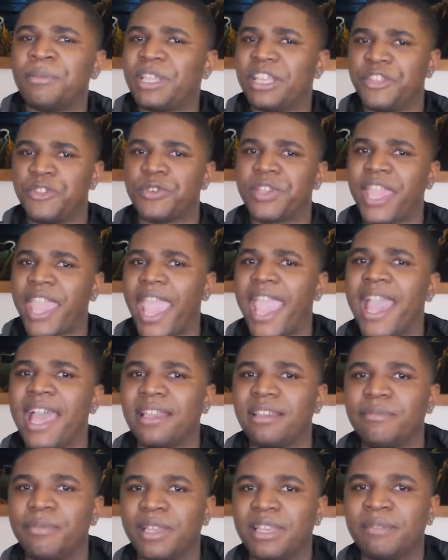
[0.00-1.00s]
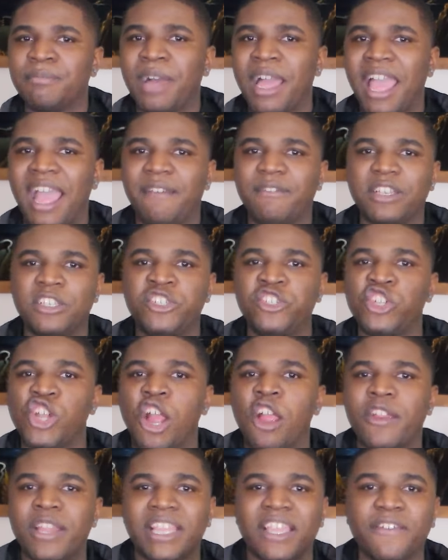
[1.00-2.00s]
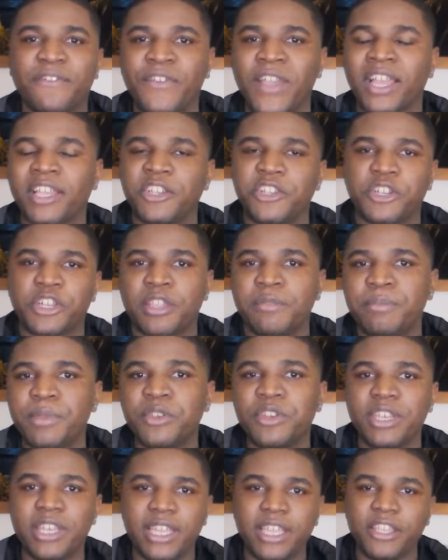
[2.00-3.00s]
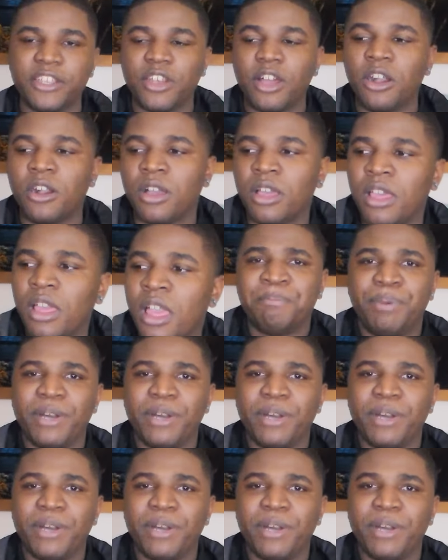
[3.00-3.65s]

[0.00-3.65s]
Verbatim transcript: I mean, you can, but it might have a jarring effect in your community, you know?